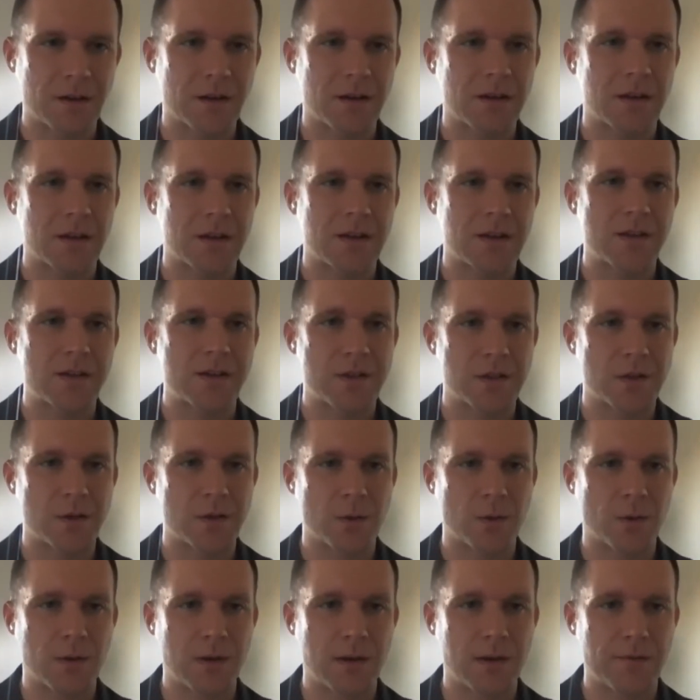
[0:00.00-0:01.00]
And
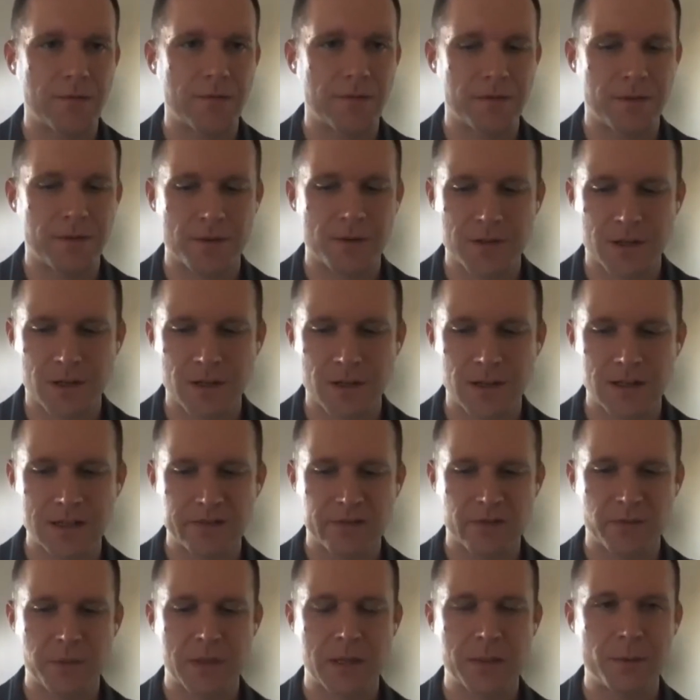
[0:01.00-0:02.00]
so if there's a collective
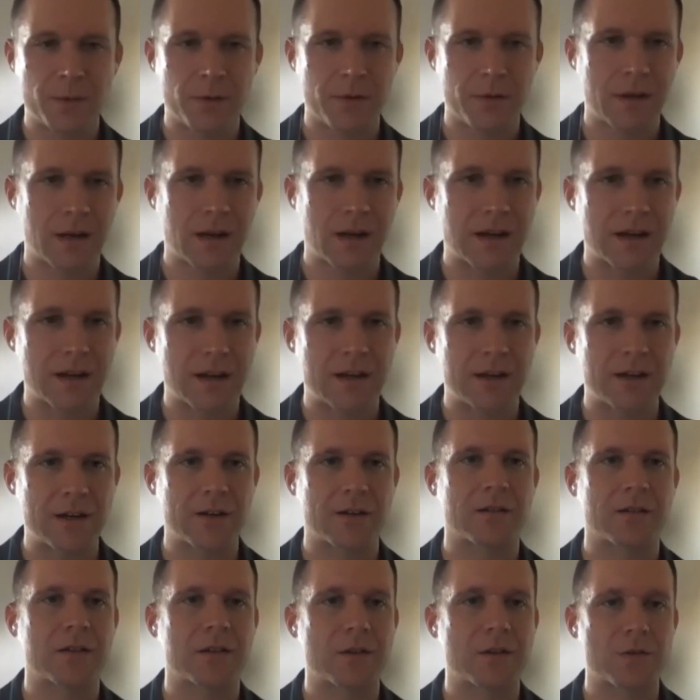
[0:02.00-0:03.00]
of people that I
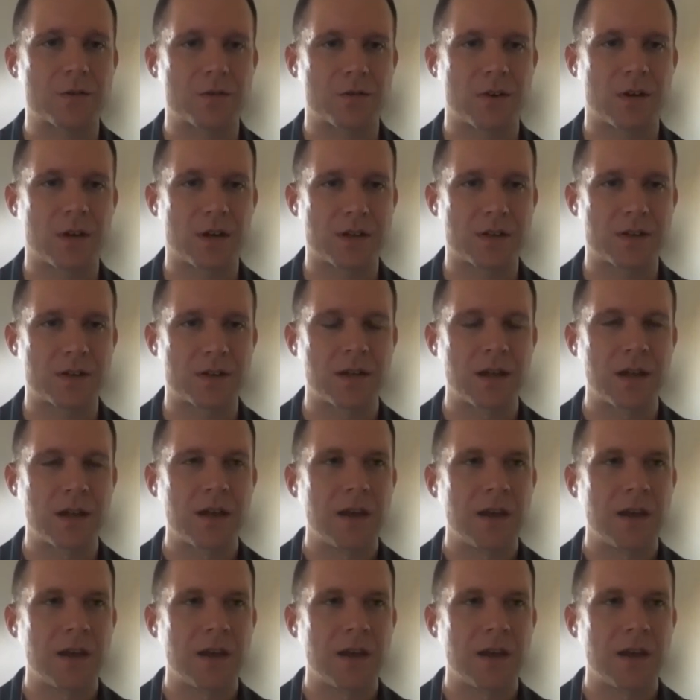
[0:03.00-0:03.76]
inherently trust,